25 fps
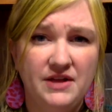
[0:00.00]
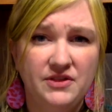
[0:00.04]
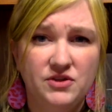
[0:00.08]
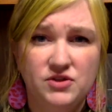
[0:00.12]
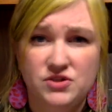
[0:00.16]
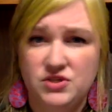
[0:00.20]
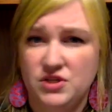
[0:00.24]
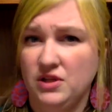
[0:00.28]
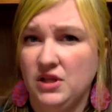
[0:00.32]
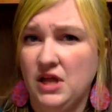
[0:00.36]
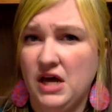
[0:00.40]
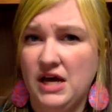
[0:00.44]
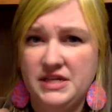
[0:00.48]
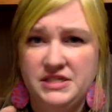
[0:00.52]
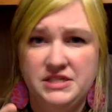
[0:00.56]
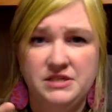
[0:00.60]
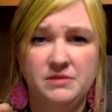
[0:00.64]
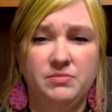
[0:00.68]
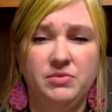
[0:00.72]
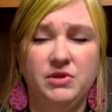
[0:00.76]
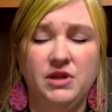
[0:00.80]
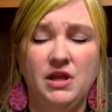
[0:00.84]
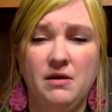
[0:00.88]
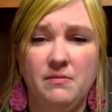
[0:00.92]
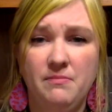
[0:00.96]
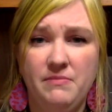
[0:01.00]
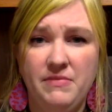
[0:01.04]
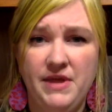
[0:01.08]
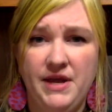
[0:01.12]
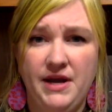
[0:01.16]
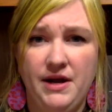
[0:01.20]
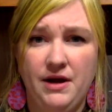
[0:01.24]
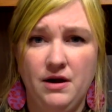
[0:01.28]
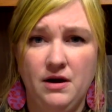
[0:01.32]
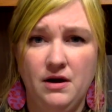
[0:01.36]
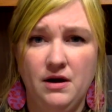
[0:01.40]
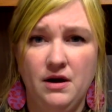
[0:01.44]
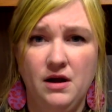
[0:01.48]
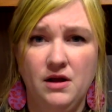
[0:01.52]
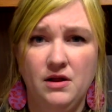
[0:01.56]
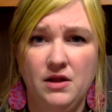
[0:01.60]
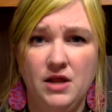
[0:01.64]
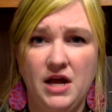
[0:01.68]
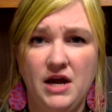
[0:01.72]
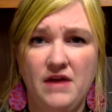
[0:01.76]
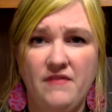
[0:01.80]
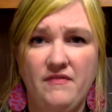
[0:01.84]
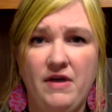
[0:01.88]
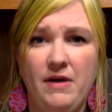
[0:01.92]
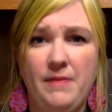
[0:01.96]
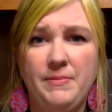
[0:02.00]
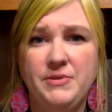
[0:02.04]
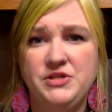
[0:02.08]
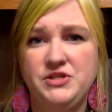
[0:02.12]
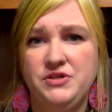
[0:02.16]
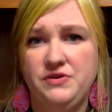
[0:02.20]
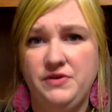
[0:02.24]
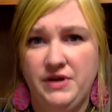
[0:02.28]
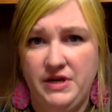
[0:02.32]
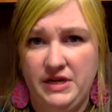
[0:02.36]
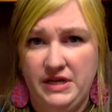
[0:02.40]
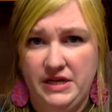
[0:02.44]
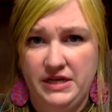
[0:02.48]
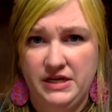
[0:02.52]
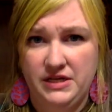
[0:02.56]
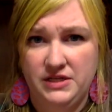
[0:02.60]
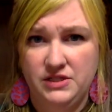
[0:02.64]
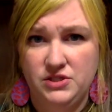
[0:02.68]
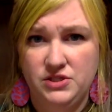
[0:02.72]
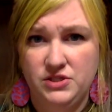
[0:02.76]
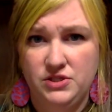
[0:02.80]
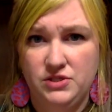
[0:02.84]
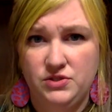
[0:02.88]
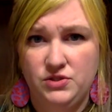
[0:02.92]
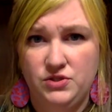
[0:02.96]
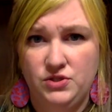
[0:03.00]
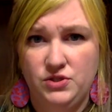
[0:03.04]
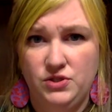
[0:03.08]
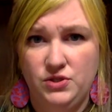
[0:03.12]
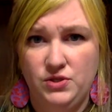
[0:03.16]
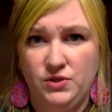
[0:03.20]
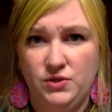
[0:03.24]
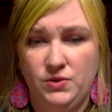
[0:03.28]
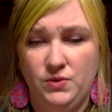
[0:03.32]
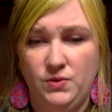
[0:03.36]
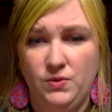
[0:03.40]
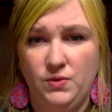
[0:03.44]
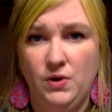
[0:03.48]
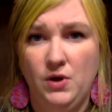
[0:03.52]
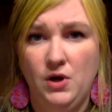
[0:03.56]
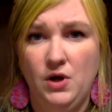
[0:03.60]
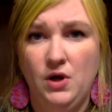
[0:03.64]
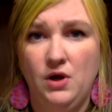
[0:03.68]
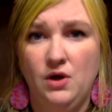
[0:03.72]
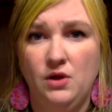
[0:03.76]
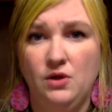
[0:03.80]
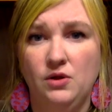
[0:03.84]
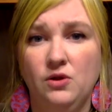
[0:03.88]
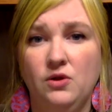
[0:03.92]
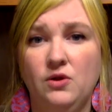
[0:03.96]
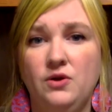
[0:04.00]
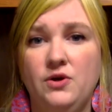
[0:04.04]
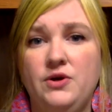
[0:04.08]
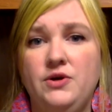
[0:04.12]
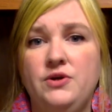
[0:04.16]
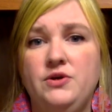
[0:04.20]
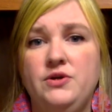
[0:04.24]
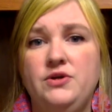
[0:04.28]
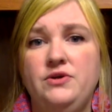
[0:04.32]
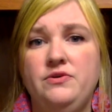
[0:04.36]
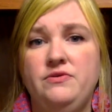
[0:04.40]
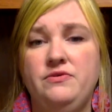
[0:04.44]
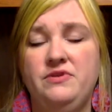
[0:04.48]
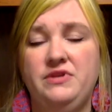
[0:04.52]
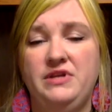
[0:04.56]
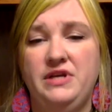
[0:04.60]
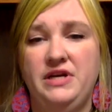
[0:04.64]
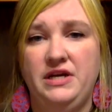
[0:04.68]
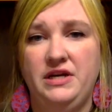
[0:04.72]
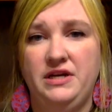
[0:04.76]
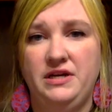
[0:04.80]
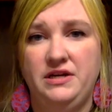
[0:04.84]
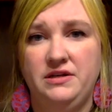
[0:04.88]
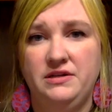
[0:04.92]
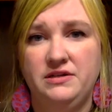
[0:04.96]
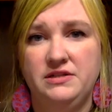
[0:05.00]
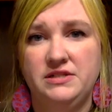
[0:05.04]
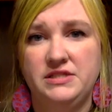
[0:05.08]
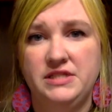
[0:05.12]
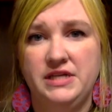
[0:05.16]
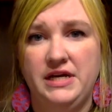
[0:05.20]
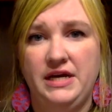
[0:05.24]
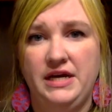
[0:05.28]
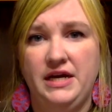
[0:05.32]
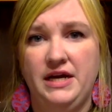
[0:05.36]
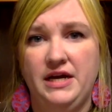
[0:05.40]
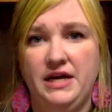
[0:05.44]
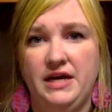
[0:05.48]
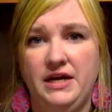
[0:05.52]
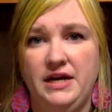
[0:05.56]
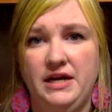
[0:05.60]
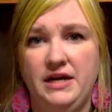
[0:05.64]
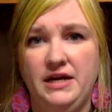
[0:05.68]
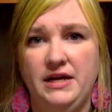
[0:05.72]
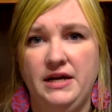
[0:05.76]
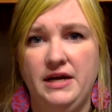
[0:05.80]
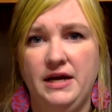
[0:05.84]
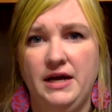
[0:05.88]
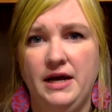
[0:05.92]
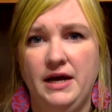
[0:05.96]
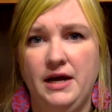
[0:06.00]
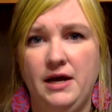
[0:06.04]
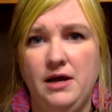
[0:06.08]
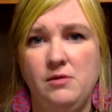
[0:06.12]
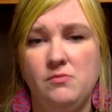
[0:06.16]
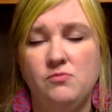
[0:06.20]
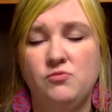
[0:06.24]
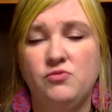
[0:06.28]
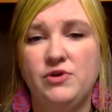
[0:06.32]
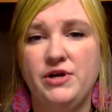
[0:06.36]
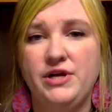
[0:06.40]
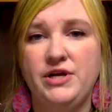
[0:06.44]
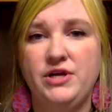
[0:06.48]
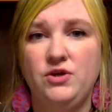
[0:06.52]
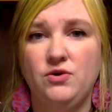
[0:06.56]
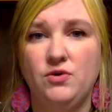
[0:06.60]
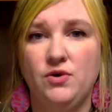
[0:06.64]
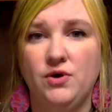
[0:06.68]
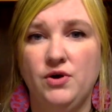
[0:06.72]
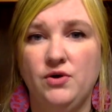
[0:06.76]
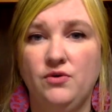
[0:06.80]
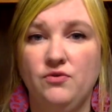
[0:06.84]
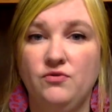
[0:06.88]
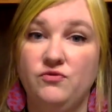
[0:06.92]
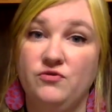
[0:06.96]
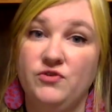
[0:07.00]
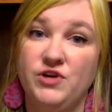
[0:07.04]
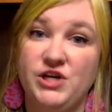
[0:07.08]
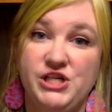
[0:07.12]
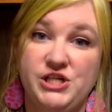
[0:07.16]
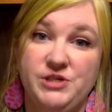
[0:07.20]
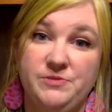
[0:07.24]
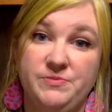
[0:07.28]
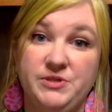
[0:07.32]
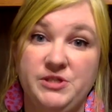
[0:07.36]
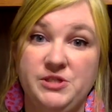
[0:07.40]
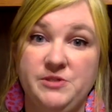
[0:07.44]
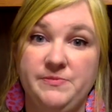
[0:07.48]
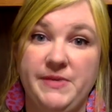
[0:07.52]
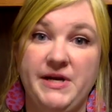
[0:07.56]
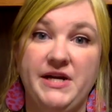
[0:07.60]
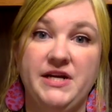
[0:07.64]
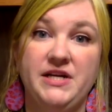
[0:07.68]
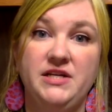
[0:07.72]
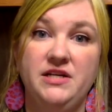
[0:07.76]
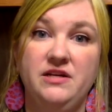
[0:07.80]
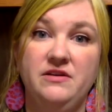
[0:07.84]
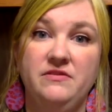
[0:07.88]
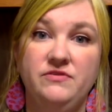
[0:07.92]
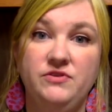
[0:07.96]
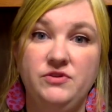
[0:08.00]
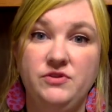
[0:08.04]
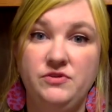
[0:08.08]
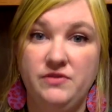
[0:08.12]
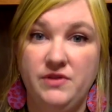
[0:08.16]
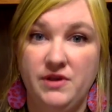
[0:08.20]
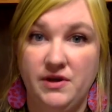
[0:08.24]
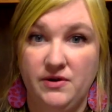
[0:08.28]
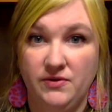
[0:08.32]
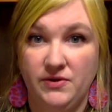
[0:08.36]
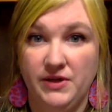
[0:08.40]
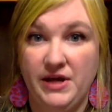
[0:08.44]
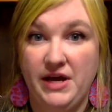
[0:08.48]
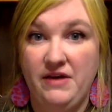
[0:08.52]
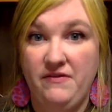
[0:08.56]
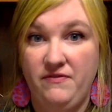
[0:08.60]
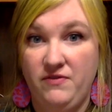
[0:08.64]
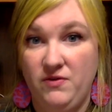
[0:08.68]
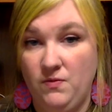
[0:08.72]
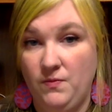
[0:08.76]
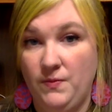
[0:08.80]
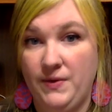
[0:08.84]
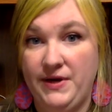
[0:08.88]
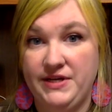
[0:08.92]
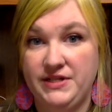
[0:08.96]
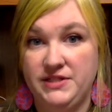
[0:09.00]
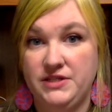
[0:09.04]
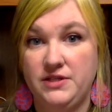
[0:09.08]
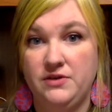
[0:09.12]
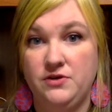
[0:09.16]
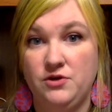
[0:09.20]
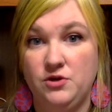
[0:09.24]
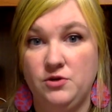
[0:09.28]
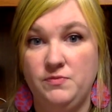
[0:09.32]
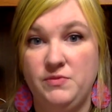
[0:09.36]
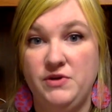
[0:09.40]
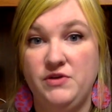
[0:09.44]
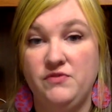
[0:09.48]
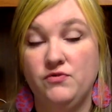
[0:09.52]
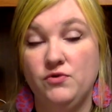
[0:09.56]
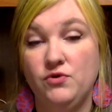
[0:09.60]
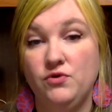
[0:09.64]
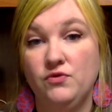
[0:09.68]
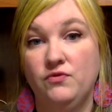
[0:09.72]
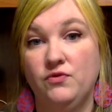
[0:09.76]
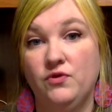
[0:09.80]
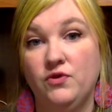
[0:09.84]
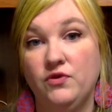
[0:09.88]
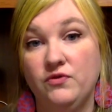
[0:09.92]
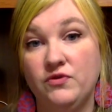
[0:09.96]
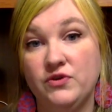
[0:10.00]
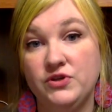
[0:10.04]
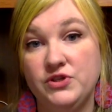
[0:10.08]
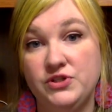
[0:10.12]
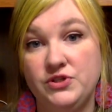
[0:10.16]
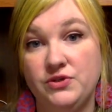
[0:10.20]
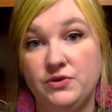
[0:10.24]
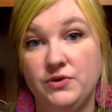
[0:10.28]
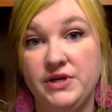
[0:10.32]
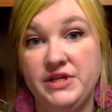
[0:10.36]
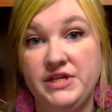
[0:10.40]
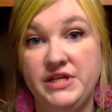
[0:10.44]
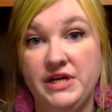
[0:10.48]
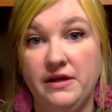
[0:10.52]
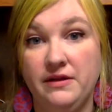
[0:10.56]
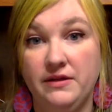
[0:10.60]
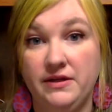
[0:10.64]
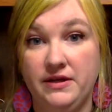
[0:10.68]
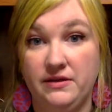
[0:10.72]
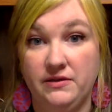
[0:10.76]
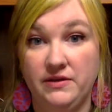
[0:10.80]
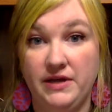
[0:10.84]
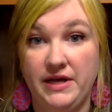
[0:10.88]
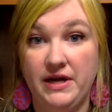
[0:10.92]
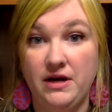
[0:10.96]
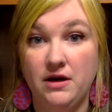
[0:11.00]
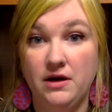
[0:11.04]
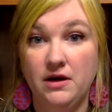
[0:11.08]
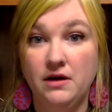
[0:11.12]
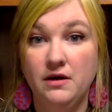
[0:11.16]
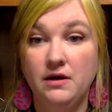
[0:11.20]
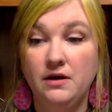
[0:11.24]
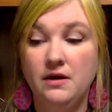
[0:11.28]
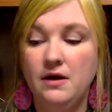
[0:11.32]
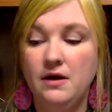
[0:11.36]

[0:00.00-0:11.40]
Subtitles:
There's a lot to plumb there, a lot of opportunities to learn new things and bring your own fresh perspective to their life in ways that could be fruitful for storytelling later.